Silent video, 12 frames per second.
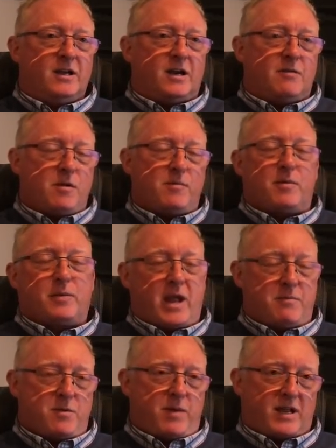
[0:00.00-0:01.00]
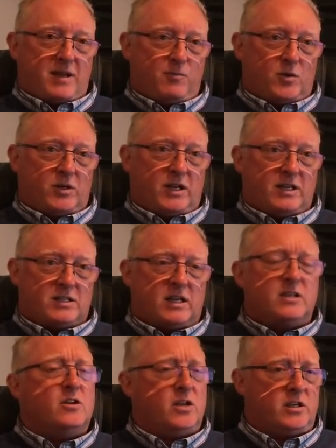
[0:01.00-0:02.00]
I remember them getting me back in one day and
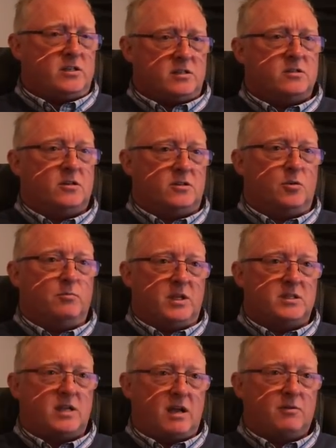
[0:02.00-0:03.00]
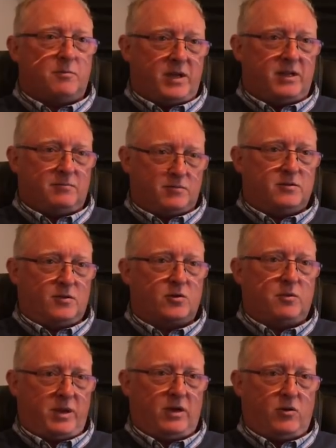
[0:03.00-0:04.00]
saying, you need to sort of dumb this down a bit and look
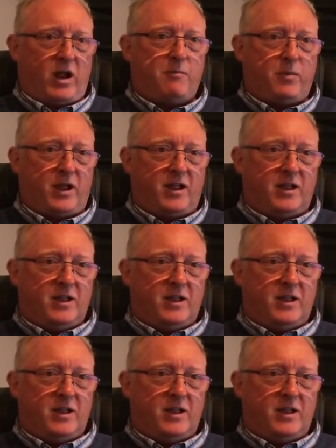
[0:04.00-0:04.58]
a bit unhappy,